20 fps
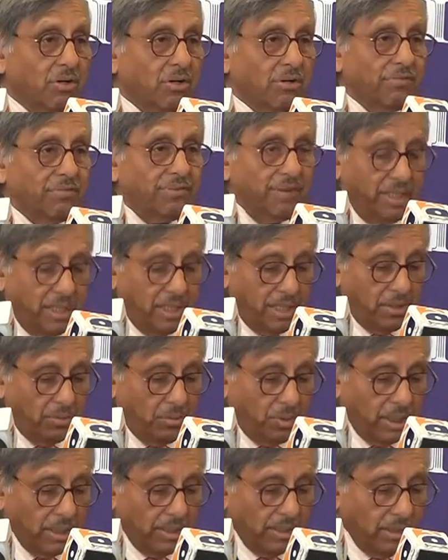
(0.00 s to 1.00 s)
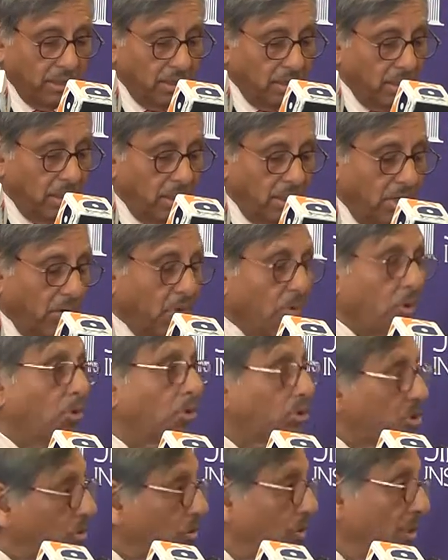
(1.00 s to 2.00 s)
or a failing one
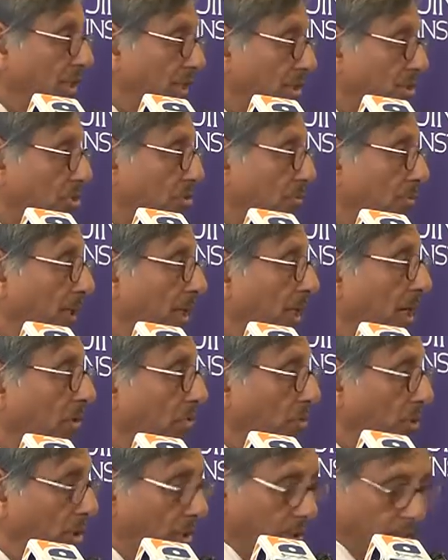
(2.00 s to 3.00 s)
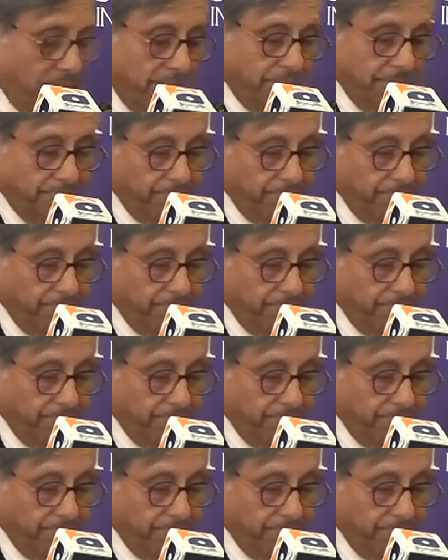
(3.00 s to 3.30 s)
also needs to be countered.